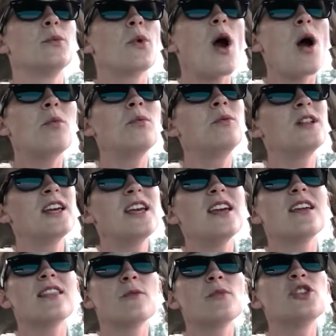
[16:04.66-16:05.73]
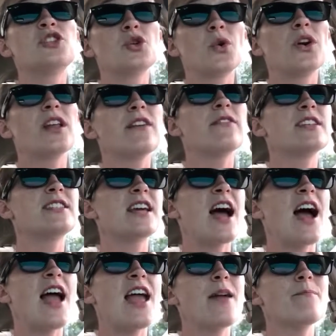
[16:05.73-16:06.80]
probably the majority of the
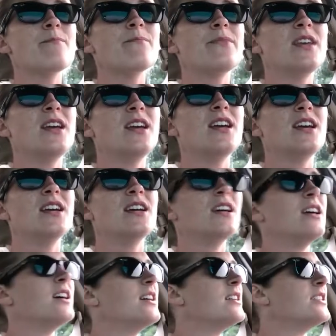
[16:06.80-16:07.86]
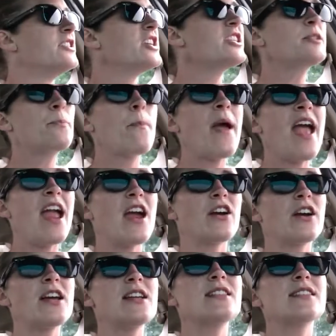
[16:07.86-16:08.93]
time, just
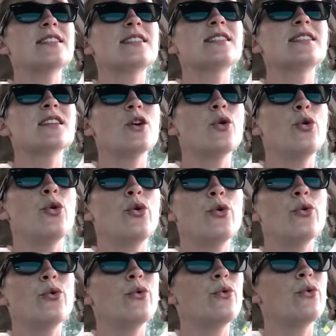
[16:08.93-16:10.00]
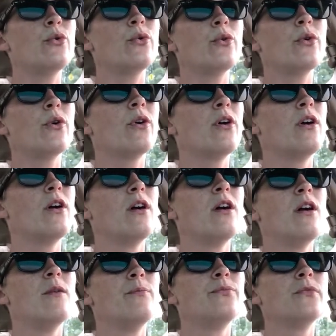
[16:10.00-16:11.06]
parents who
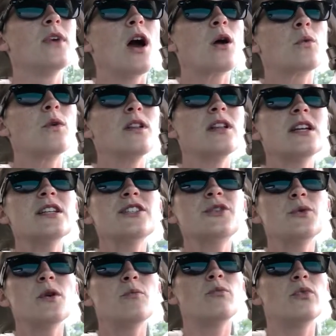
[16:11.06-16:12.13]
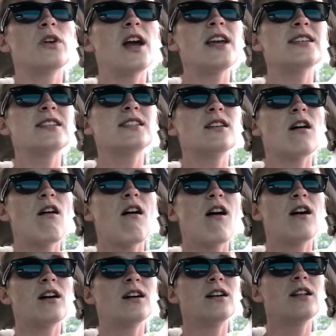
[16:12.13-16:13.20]
are willing to embrace the
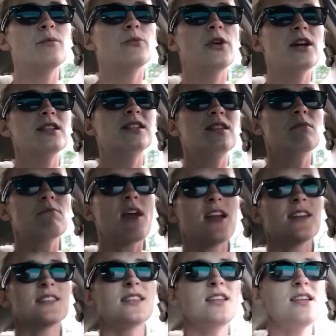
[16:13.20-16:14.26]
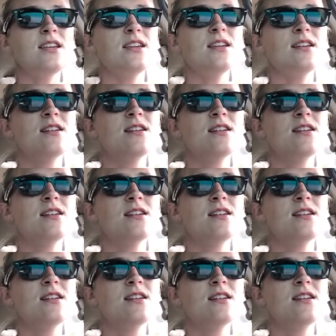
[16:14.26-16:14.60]
hard, embrace the messy,